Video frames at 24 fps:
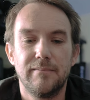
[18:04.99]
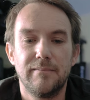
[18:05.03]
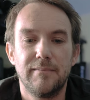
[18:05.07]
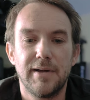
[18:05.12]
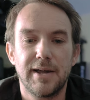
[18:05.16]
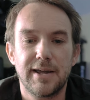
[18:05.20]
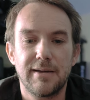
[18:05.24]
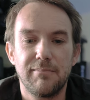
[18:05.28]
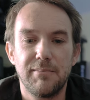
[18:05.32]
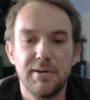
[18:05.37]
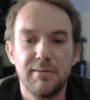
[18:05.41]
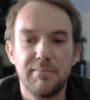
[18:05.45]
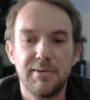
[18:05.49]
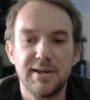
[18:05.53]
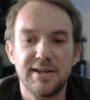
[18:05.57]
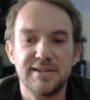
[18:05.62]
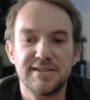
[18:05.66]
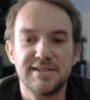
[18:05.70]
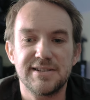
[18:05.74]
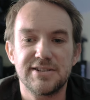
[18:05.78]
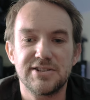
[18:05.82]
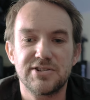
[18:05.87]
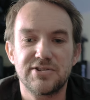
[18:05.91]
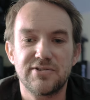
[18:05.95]
They can be a bit
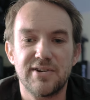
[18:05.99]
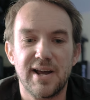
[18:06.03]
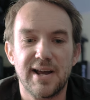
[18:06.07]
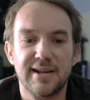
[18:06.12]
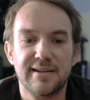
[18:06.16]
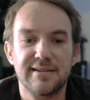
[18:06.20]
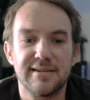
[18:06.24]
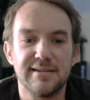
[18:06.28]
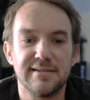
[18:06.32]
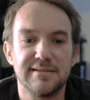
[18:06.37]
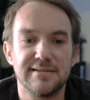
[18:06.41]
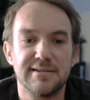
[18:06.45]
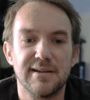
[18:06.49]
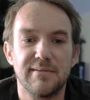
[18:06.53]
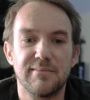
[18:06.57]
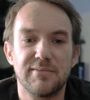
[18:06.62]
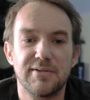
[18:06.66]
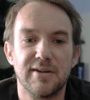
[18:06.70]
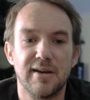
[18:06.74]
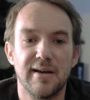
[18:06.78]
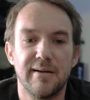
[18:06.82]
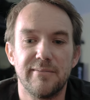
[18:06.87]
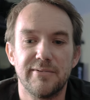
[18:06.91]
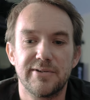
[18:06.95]
distracting
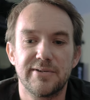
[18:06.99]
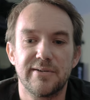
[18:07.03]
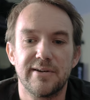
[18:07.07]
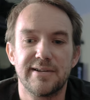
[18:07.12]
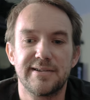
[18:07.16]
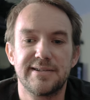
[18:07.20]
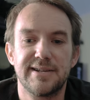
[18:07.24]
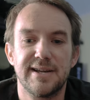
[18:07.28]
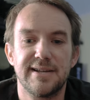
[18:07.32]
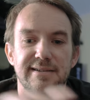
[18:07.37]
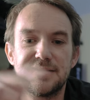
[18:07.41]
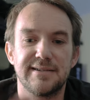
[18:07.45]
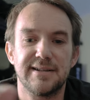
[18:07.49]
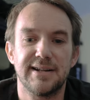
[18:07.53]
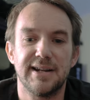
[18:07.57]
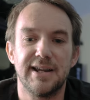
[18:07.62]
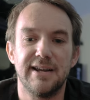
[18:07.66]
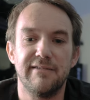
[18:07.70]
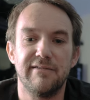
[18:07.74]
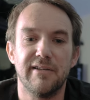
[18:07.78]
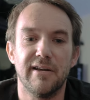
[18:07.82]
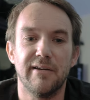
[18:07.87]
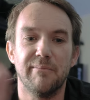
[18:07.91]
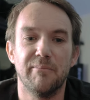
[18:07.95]
sometimes, so I tend to
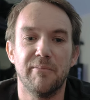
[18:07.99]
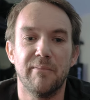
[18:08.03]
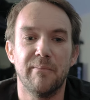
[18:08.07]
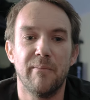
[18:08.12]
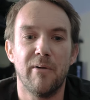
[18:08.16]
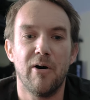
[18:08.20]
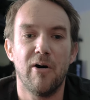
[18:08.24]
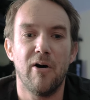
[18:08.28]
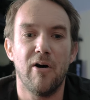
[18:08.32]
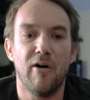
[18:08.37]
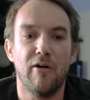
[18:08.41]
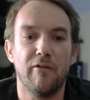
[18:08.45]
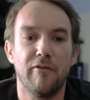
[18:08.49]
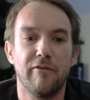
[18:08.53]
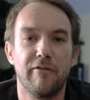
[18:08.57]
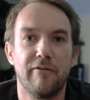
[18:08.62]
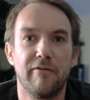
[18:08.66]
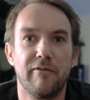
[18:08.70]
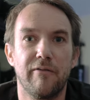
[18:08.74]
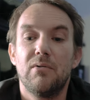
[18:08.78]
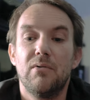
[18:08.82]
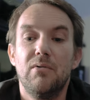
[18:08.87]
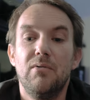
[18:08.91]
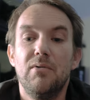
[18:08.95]
leave them off.
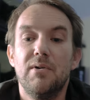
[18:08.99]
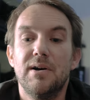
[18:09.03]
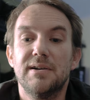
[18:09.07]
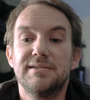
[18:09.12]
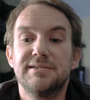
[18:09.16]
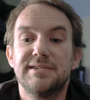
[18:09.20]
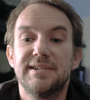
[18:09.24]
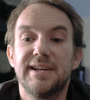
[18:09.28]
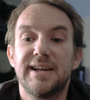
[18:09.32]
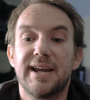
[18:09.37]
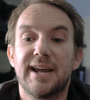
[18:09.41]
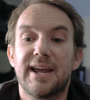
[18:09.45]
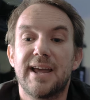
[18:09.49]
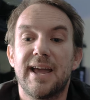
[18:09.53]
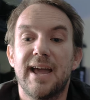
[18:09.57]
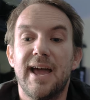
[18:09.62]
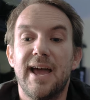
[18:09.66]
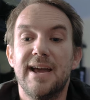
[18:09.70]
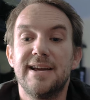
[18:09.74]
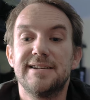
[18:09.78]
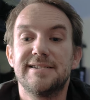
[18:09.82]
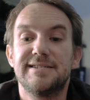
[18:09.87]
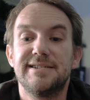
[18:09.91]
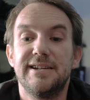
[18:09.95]
Auto sync
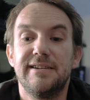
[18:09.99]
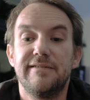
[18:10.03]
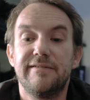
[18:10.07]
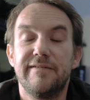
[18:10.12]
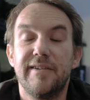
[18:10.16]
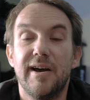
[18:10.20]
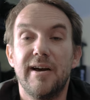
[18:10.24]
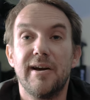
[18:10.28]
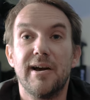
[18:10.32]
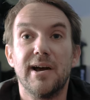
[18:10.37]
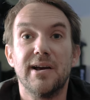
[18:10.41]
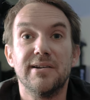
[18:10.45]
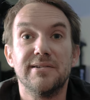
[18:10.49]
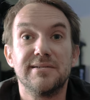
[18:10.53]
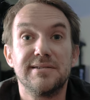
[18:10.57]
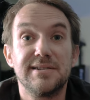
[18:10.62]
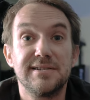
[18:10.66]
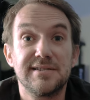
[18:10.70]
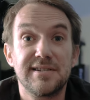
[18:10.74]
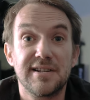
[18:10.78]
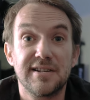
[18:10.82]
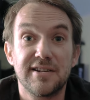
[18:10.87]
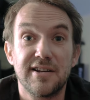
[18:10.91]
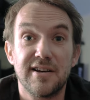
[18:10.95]
HD photos,
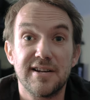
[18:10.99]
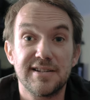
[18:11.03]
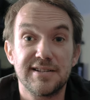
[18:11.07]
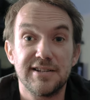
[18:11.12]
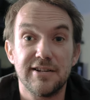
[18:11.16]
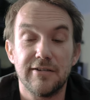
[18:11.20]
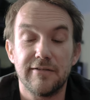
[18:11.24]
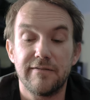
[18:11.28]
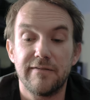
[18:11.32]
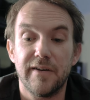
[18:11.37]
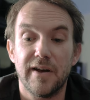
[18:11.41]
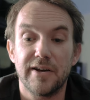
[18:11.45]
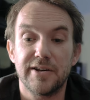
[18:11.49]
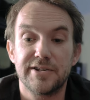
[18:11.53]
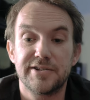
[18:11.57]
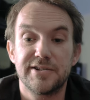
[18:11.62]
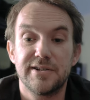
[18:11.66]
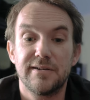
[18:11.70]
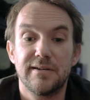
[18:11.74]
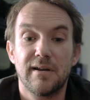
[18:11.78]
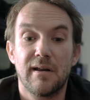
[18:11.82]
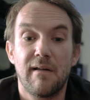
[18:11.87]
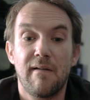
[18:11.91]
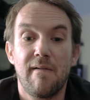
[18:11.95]
this is a nice little
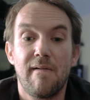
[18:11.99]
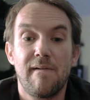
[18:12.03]
function.